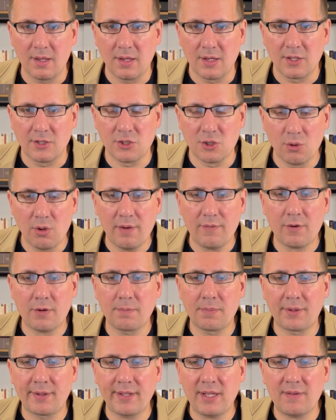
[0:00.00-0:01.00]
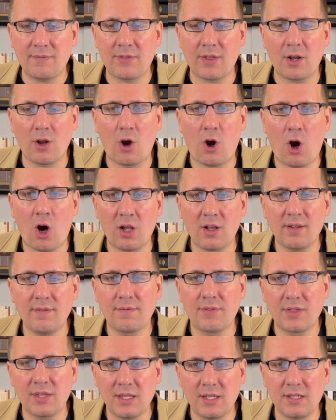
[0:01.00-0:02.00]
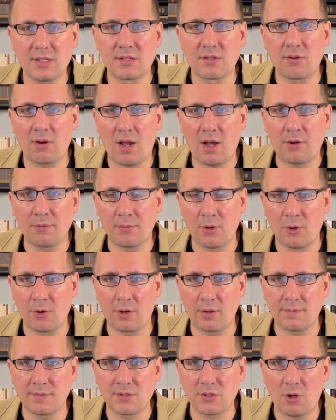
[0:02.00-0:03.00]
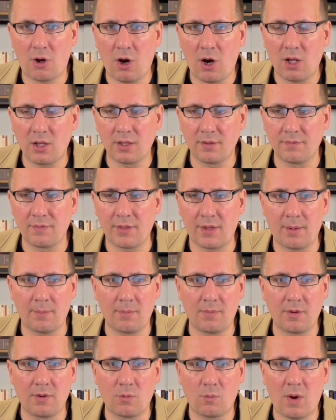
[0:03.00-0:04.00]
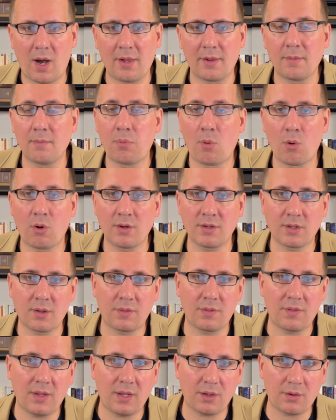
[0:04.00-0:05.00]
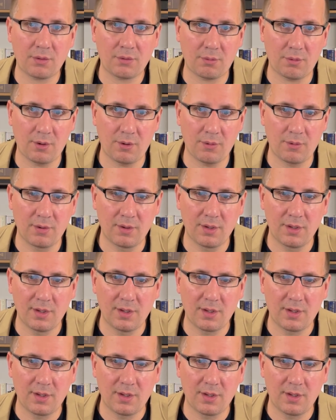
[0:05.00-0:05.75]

Duyverd believed that all of these ground motives, all of them, while important to think through,